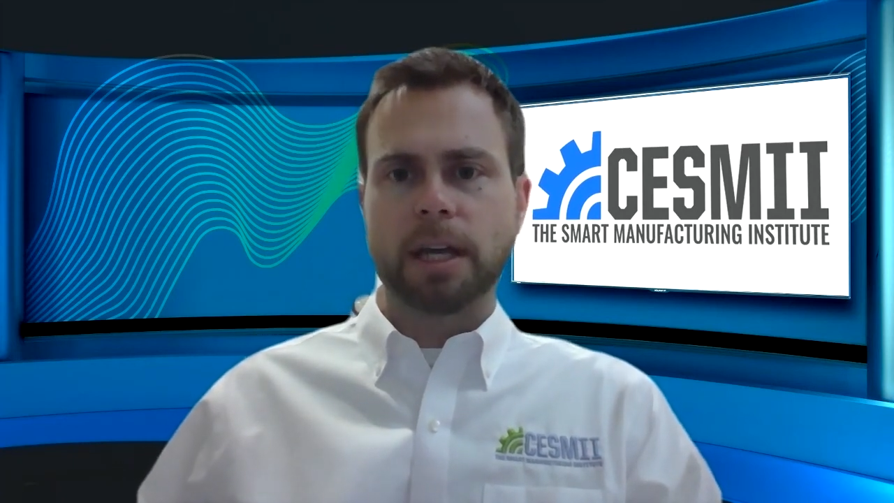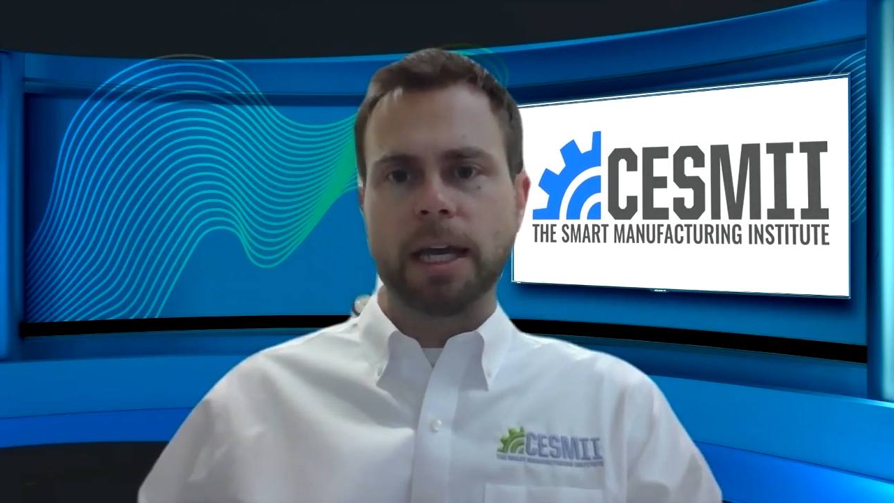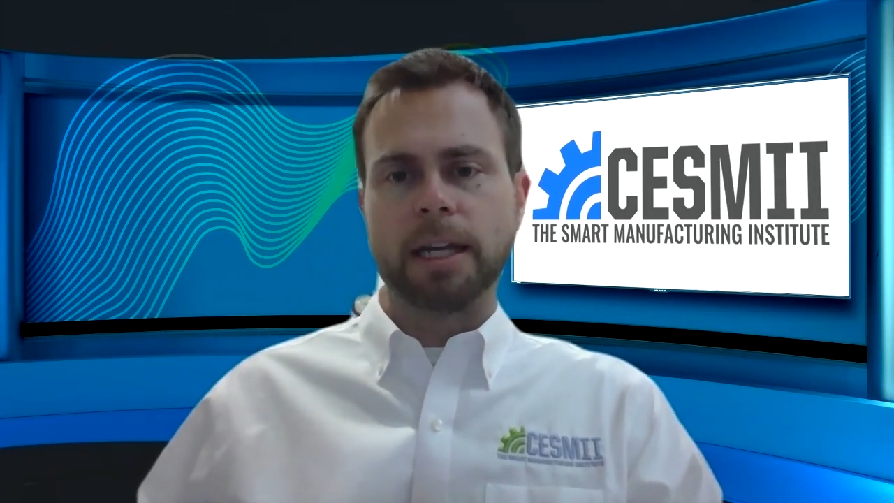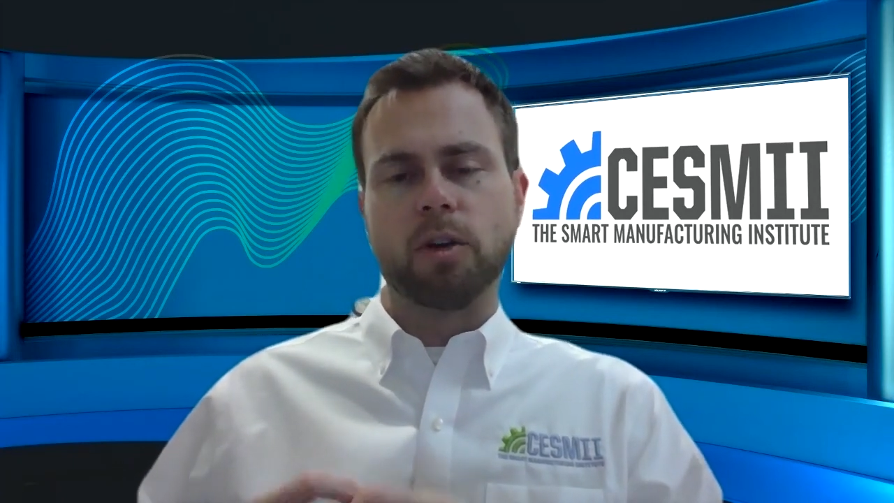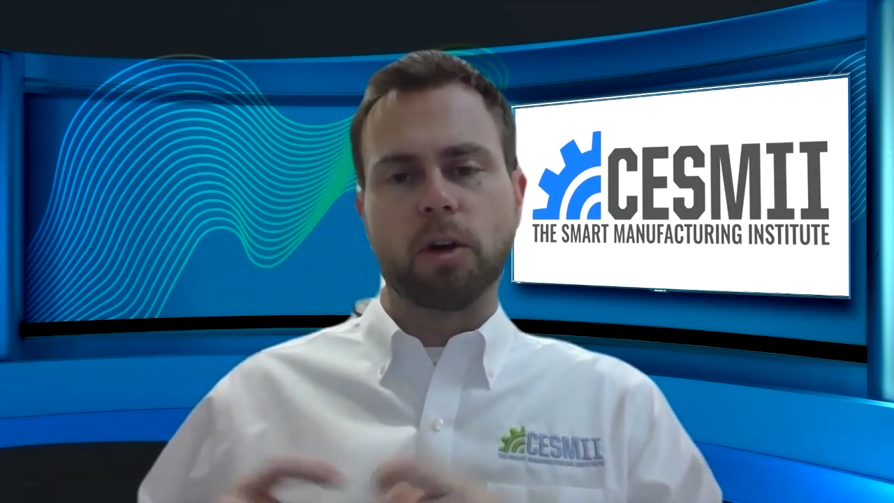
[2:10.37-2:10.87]

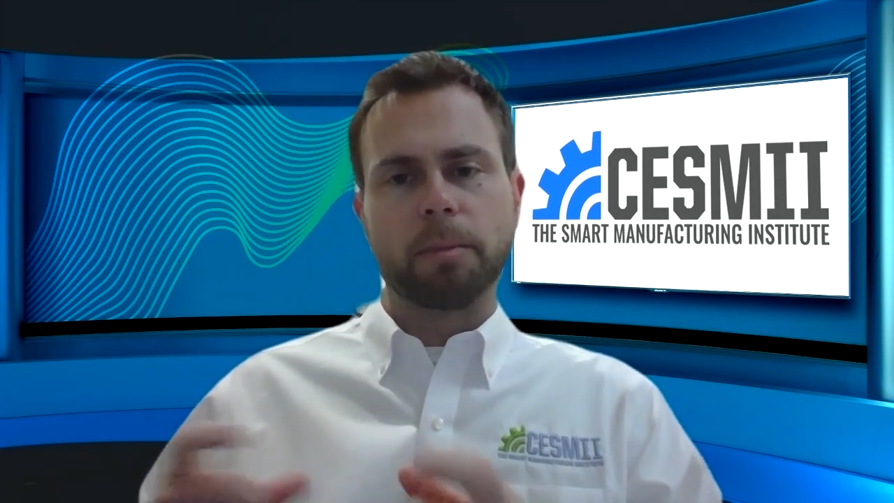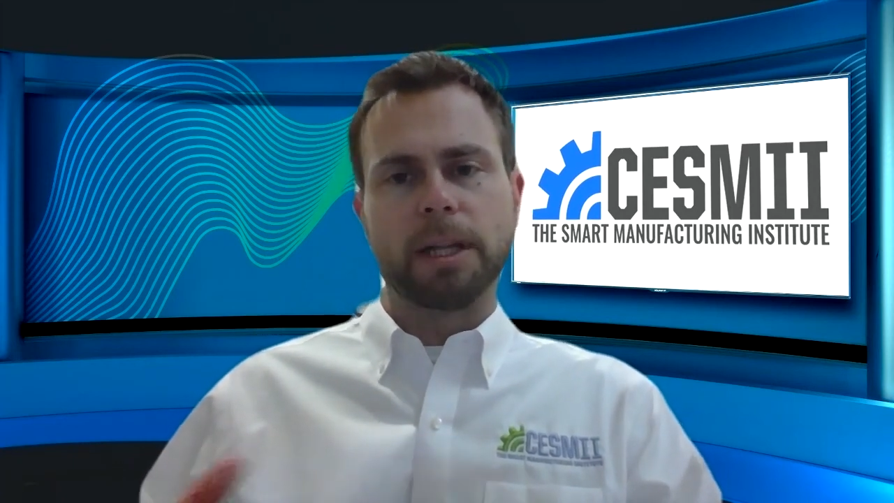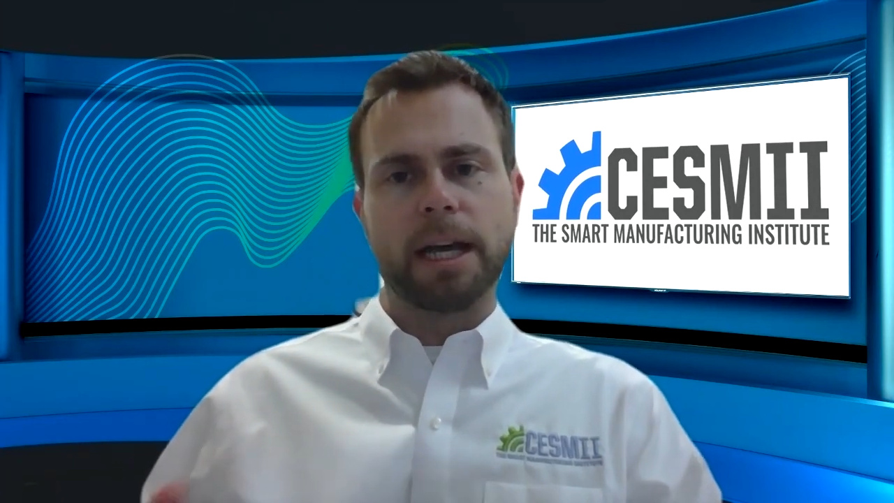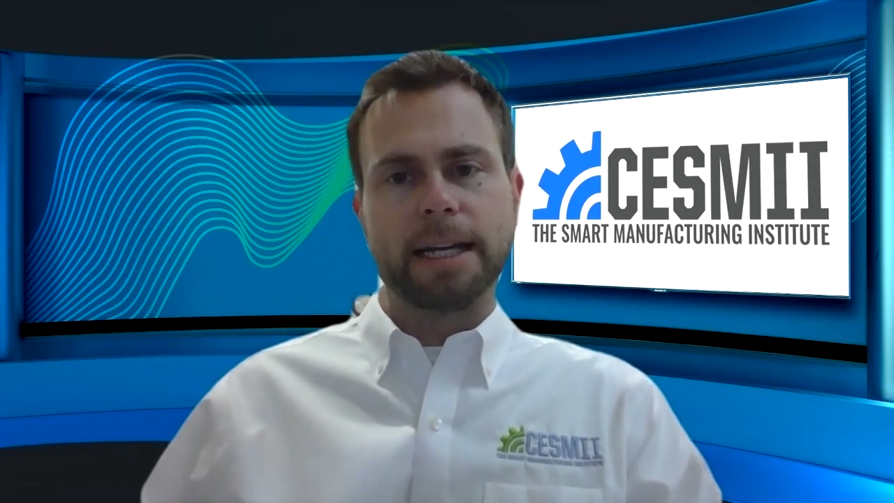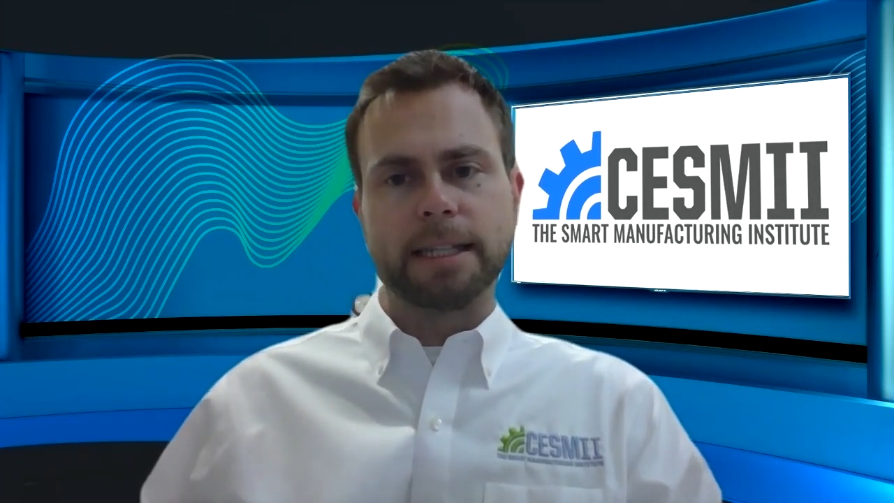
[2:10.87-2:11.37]
and
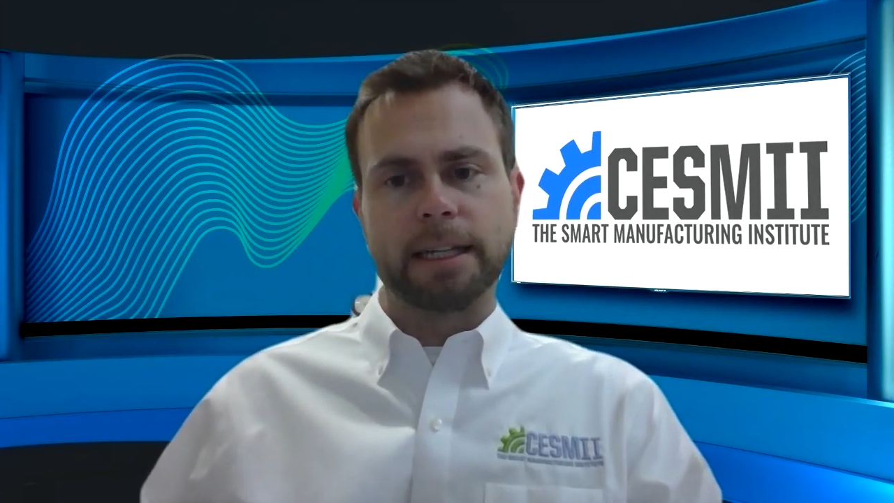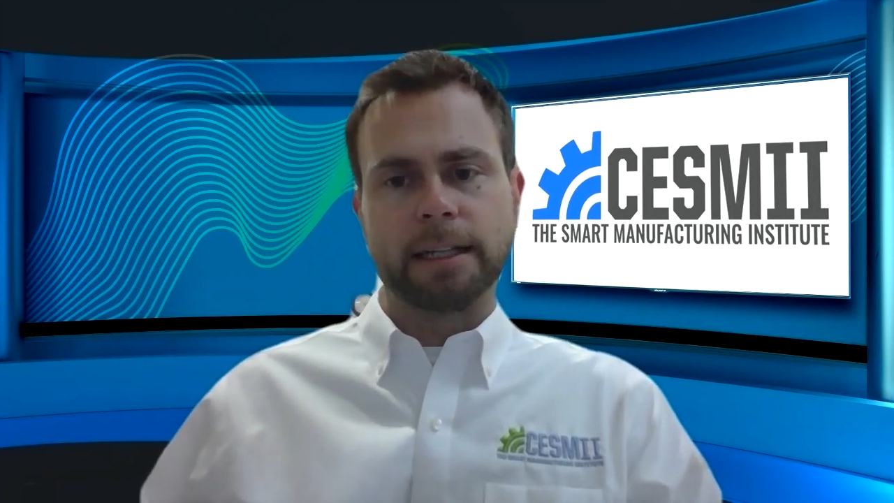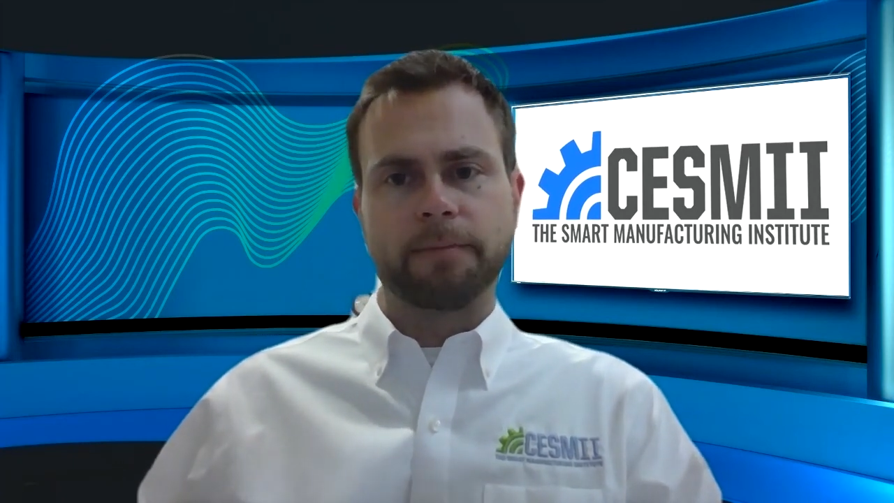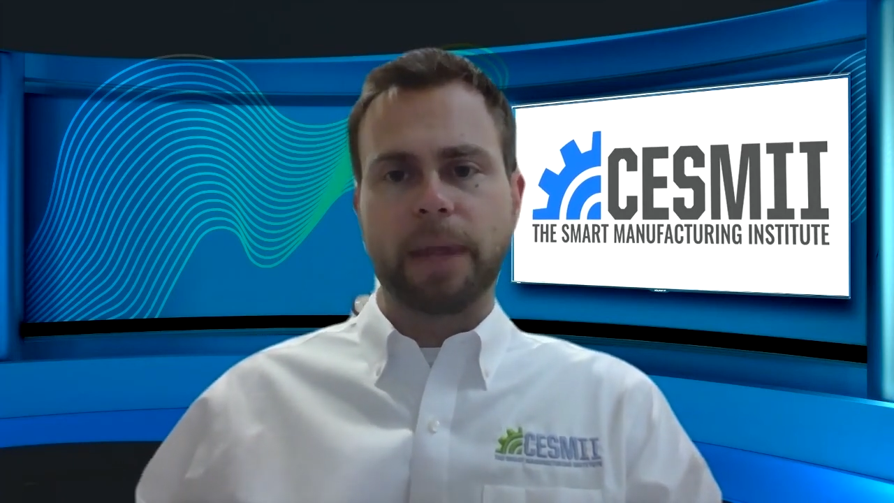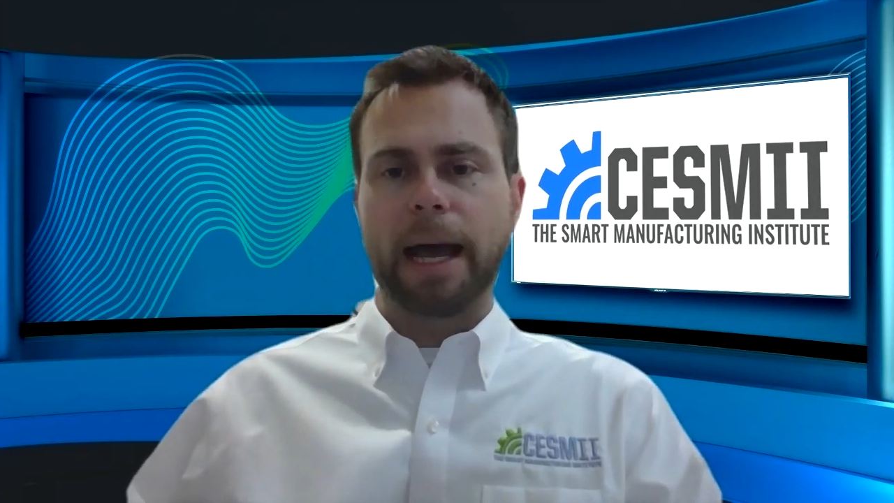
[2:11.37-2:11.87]
normalizing